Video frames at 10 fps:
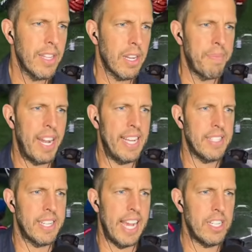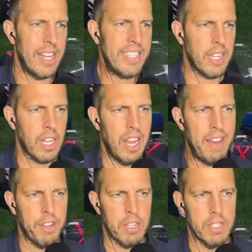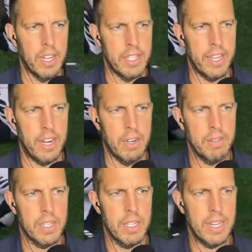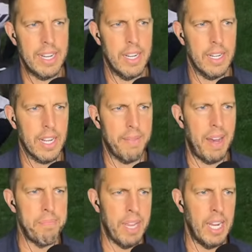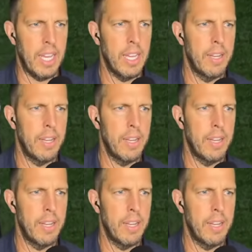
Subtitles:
a little bit of hesitation. That's a clavicle done there. Come on, Beanie.